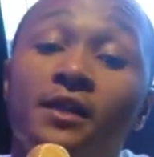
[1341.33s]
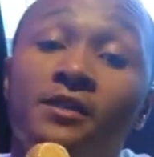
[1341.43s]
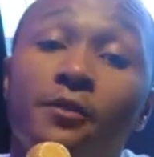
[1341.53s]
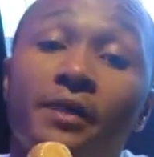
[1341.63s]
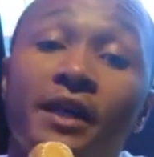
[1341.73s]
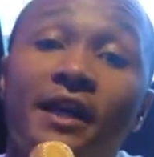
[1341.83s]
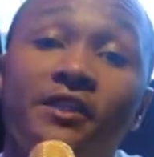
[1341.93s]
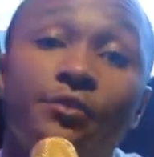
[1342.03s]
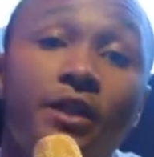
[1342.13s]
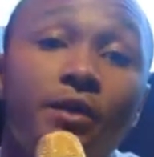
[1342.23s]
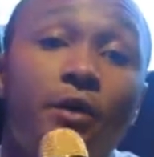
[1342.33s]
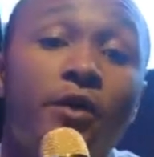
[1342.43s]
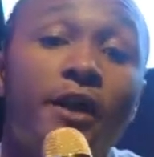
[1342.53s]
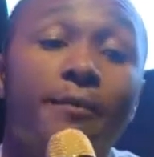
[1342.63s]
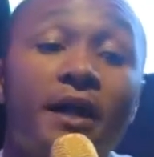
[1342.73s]
So, man, I just really
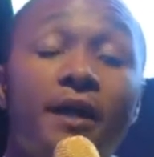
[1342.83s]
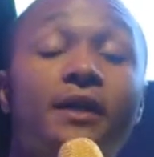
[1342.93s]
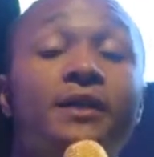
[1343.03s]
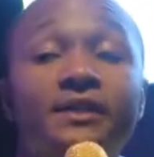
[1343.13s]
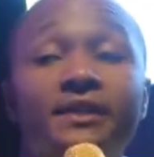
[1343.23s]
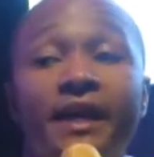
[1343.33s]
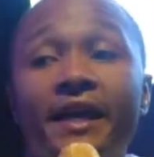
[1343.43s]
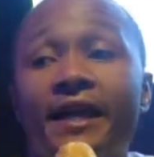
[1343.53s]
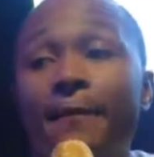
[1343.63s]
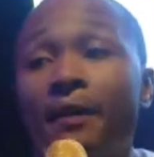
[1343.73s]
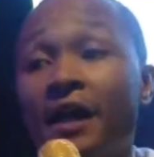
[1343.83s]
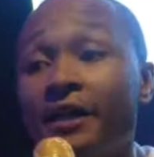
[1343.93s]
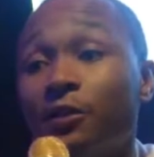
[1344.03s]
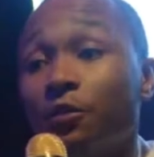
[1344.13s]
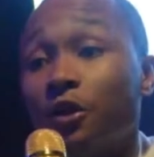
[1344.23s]
want everybody to understand that
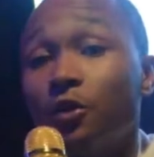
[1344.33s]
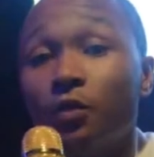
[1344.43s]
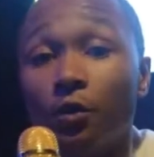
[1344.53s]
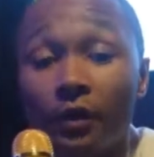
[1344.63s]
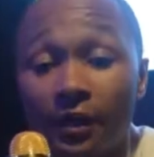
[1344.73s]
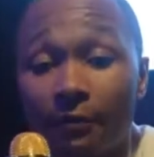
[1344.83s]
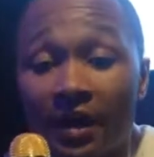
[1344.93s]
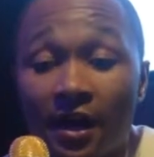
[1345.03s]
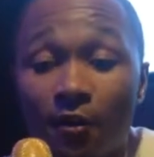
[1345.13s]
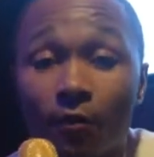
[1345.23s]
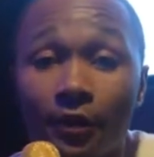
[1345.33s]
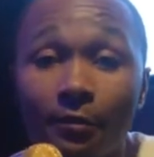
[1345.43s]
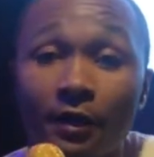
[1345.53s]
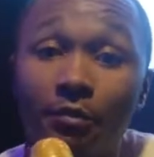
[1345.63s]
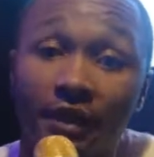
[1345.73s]
Blinded World, what we about
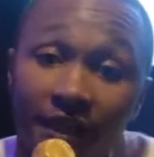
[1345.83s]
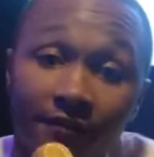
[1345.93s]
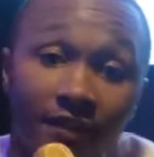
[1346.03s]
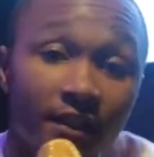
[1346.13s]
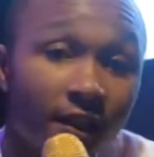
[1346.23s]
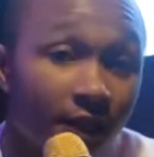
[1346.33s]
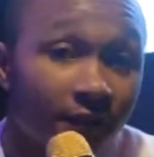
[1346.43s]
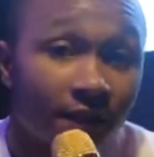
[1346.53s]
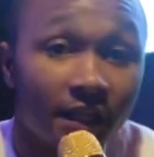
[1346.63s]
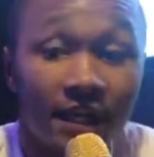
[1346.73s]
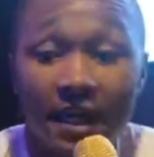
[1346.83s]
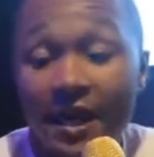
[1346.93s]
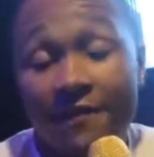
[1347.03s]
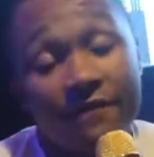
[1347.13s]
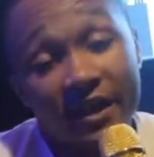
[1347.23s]
believing, loving,
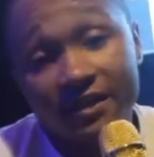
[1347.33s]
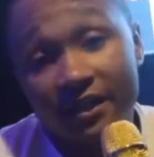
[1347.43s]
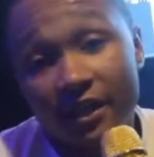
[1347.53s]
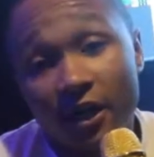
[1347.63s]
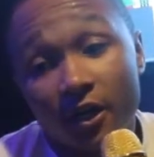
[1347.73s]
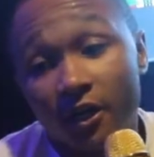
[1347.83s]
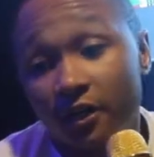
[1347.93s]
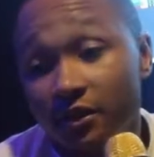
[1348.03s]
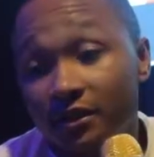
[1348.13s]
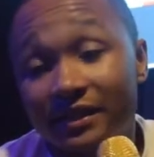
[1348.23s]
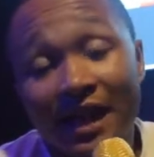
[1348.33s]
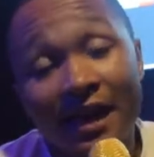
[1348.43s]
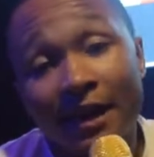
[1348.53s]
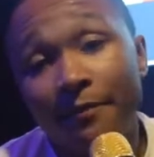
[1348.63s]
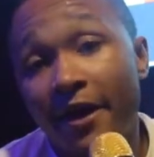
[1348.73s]
investing
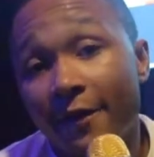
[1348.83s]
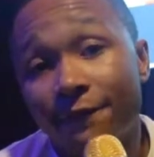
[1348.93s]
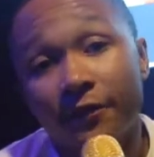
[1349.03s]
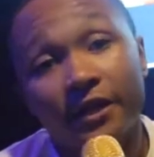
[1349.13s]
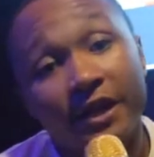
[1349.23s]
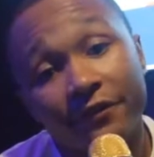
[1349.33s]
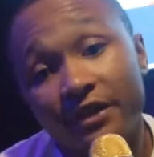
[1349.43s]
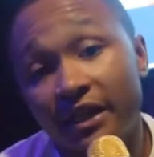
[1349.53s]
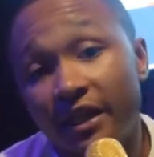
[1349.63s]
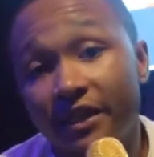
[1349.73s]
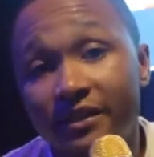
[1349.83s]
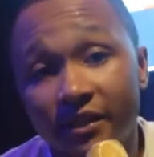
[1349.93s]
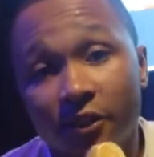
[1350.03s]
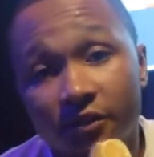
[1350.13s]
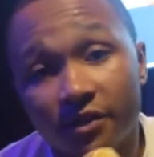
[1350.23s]
time, effort, everything
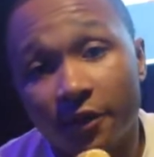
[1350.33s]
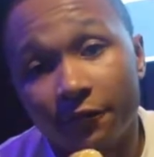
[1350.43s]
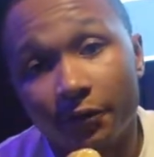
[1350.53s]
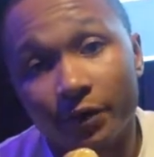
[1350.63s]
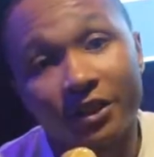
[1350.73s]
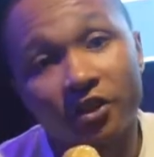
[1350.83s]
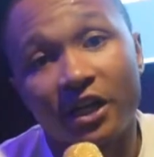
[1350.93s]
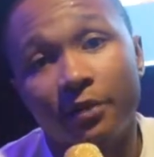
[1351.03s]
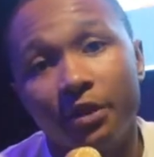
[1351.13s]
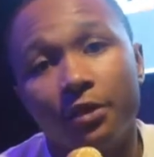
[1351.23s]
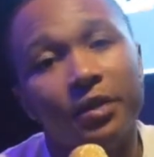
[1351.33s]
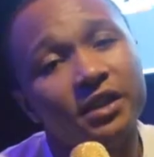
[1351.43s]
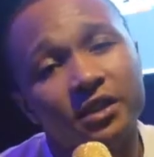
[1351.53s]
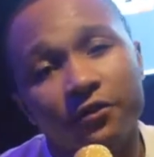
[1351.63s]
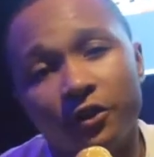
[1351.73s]
into yourself, and really trying to be the
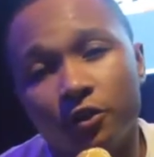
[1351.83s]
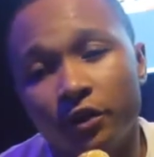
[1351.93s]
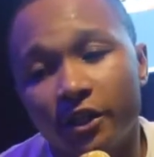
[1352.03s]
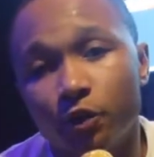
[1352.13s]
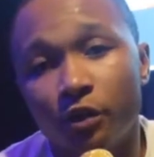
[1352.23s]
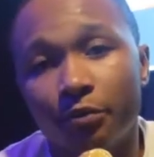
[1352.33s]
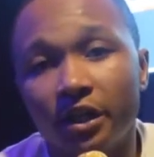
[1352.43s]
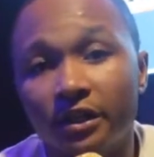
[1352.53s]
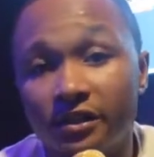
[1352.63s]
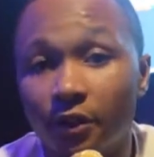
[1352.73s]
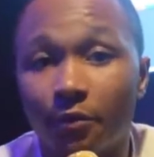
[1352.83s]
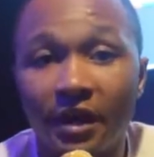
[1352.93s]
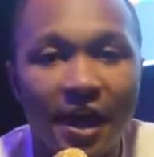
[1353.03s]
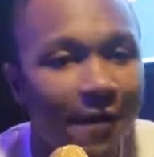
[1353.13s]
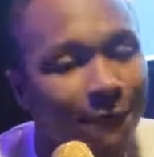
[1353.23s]
best individual that you can be to
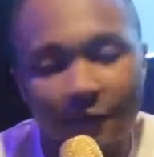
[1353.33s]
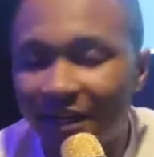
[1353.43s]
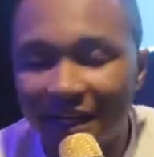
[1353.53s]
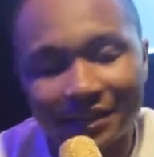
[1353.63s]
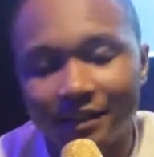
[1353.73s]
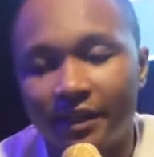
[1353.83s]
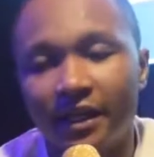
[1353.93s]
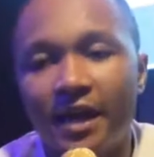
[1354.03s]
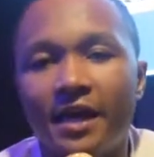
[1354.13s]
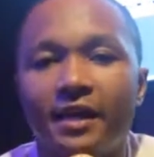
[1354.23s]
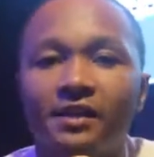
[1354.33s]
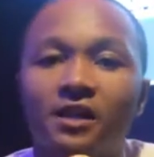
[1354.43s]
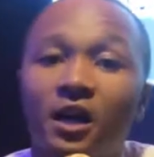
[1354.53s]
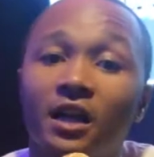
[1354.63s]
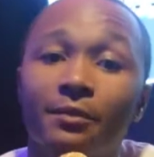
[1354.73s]
determine every destiny. That's
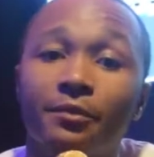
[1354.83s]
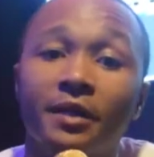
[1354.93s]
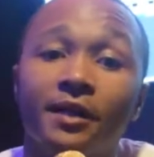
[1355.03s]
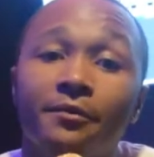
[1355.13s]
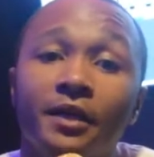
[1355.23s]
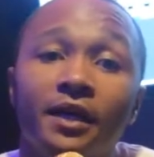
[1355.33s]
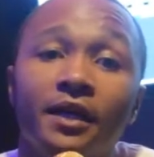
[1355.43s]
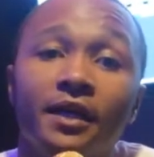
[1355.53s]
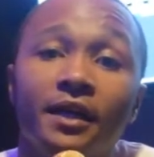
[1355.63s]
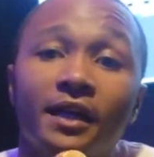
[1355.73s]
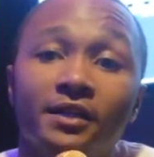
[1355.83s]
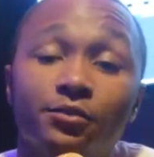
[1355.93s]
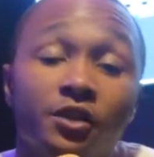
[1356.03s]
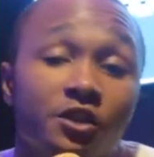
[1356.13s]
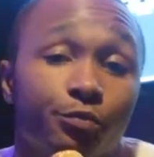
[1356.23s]
all I'm about, man, and I
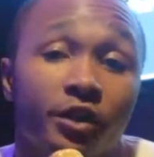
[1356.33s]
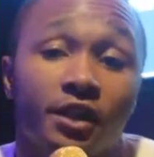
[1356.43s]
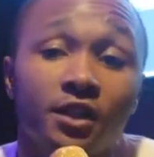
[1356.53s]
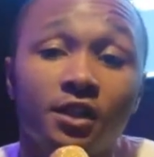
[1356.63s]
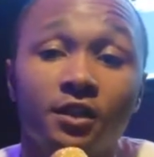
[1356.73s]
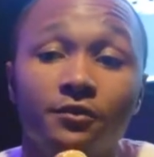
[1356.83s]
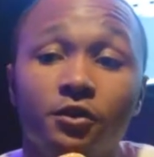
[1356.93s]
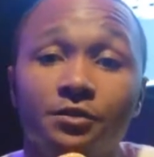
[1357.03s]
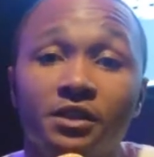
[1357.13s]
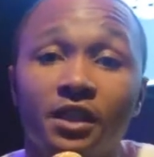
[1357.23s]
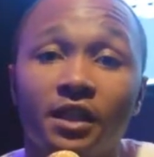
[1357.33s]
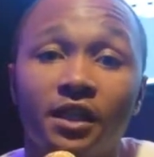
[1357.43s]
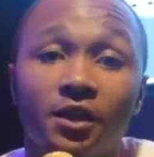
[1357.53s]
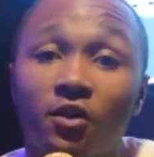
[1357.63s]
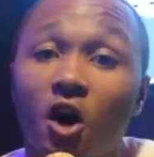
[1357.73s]
just want to spread love, you know what I'm saying,
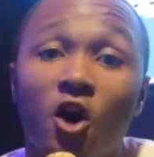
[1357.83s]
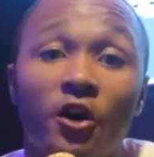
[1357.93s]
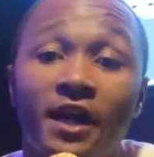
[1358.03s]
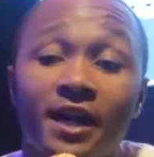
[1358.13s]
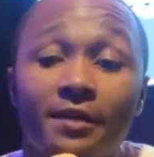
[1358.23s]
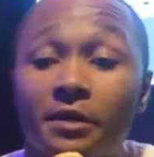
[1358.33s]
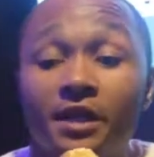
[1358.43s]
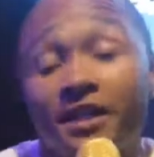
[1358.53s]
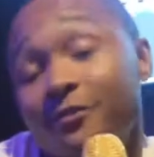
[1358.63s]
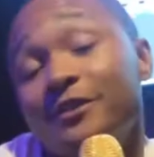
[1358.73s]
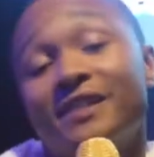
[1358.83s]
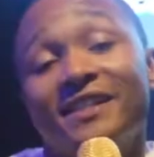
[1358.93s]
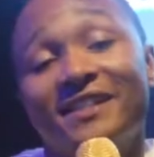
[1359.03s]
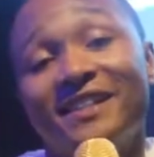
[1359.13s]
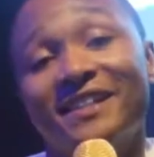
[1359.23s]
and kill all the hate, man. That's
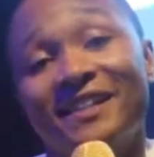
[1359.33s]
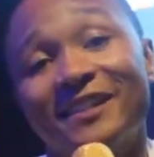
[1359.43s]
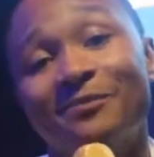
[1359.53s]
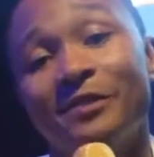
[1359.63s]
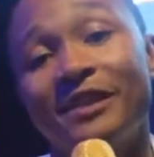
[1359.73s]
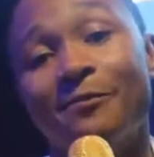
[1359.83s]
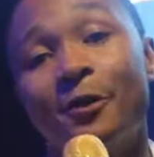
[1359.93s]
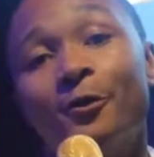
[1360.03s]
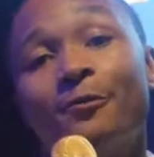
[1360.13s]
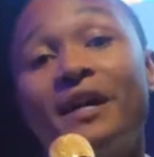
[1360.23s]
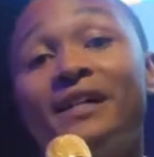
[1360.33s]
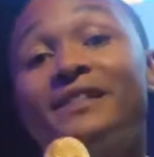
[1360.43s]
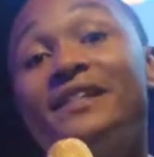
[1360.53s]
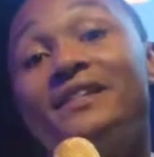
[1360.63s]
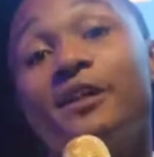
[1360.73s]
it. That's me. Mogul
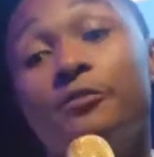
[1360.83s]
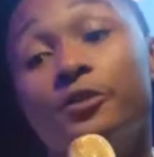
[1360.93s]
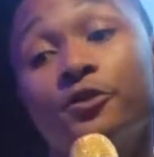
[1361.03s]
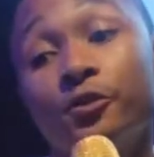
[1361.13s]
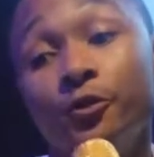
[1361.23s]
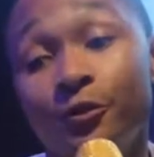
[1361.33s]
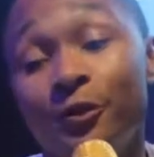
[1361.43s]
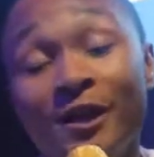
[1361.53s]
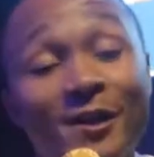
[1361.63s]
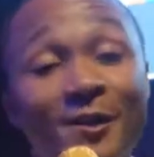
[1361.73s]
Mindsets coming soon.